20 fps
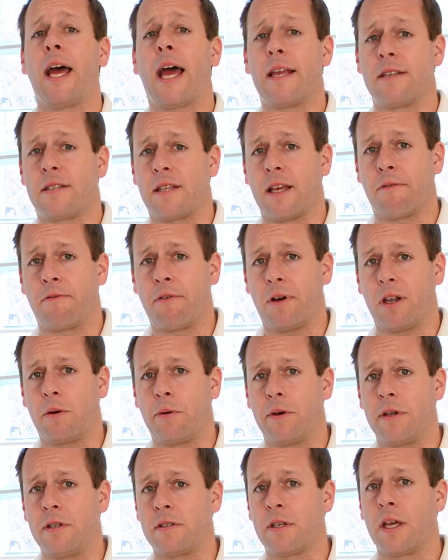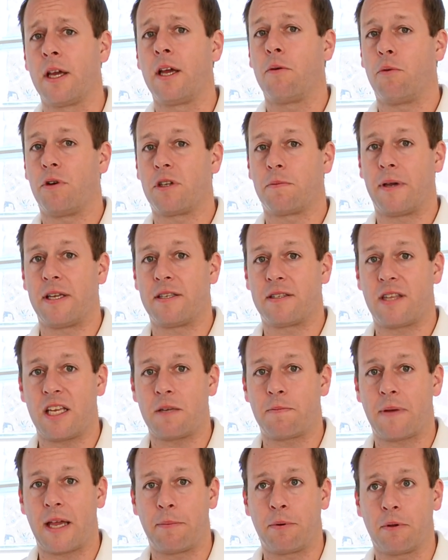as their followers, which means
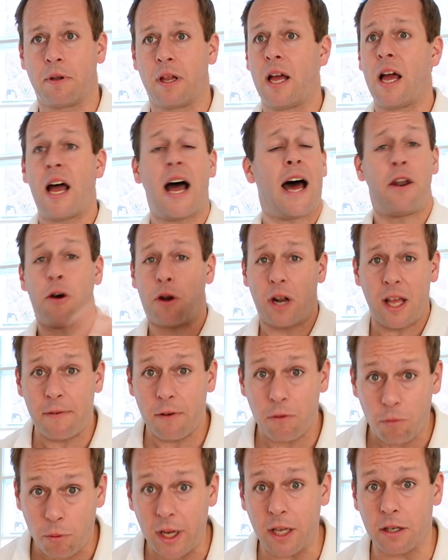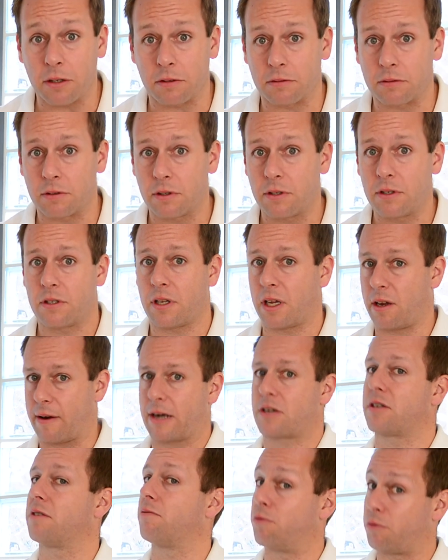these people are not even real. So you're
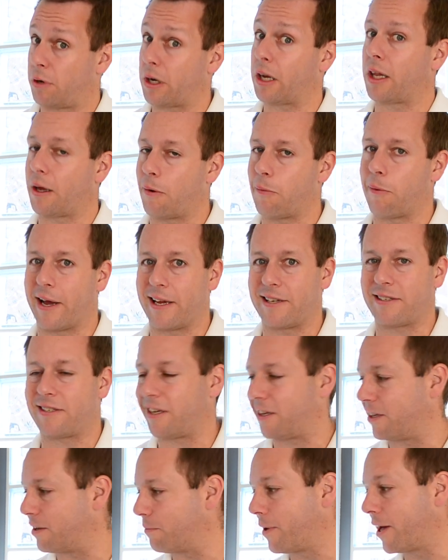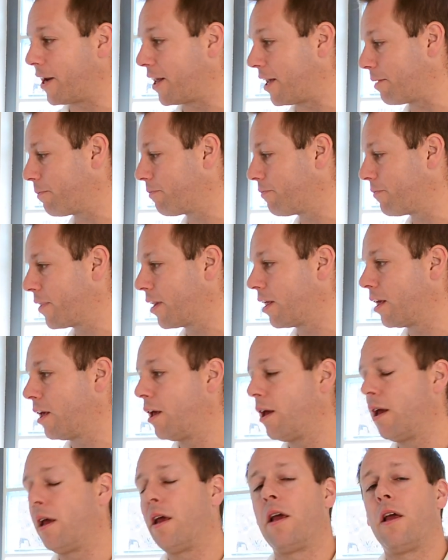actually really wasting your money.
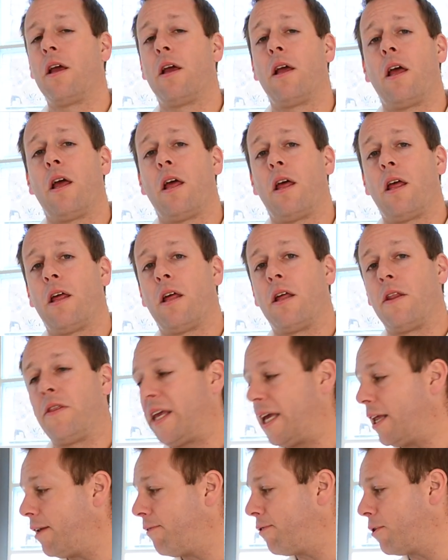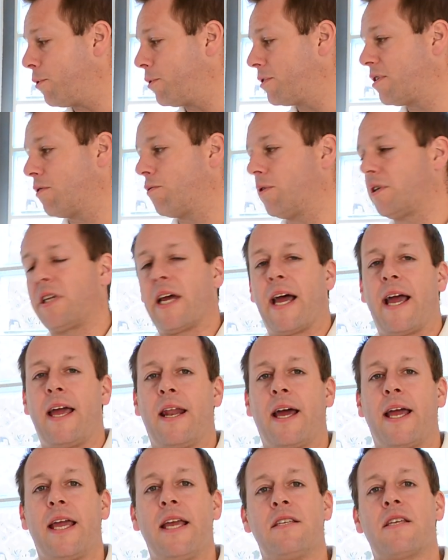The influencer
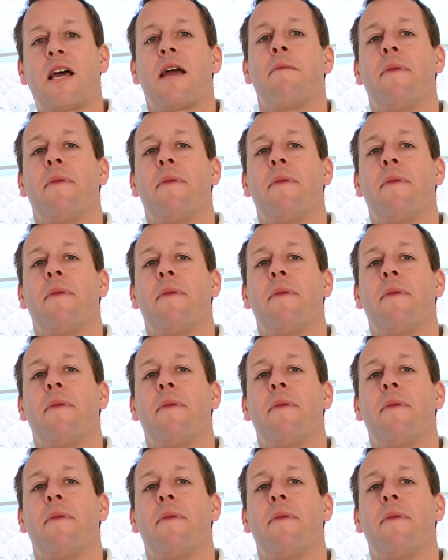retainer is a